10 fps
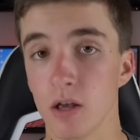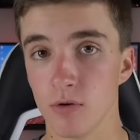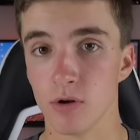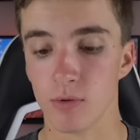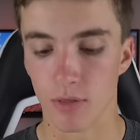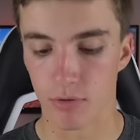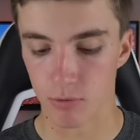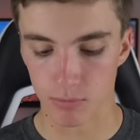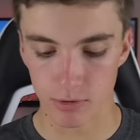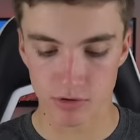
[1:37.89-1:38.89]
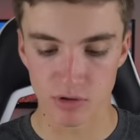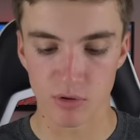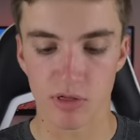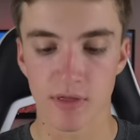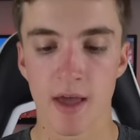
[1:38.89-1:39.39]
you do it through
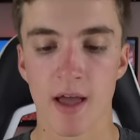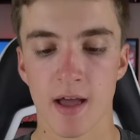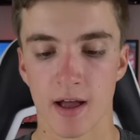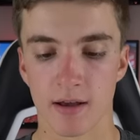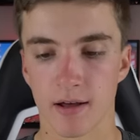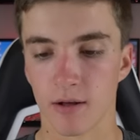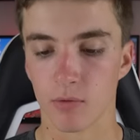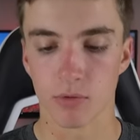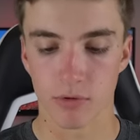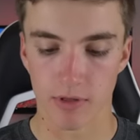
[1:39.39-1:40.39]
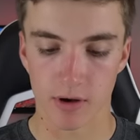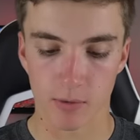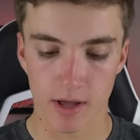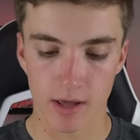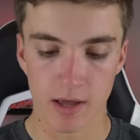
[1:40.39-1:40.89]
Bluetooth and uh, we'll throw that
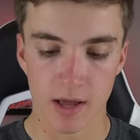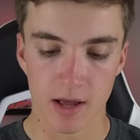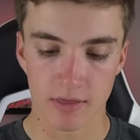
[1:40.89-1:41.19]
away.